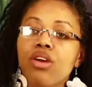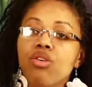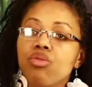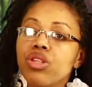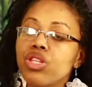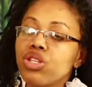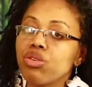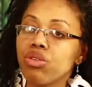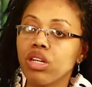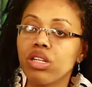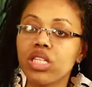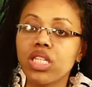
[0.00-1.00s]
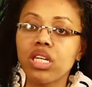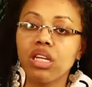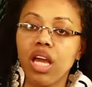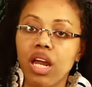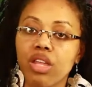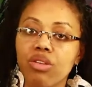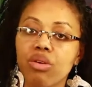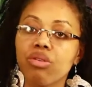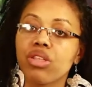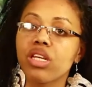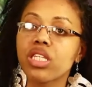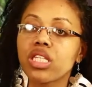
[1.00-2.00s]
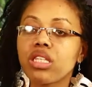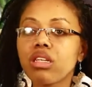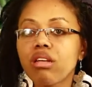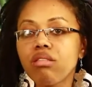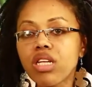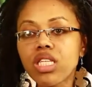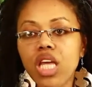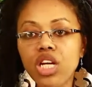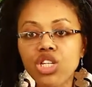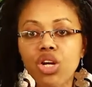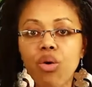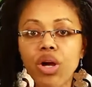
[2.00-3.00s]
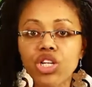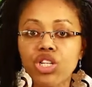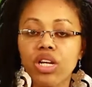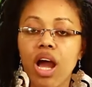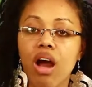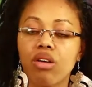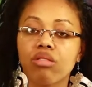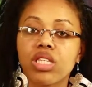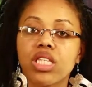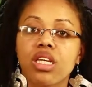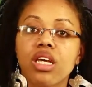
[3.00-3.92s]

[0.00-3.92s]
with students and kind of throw this discussion question out.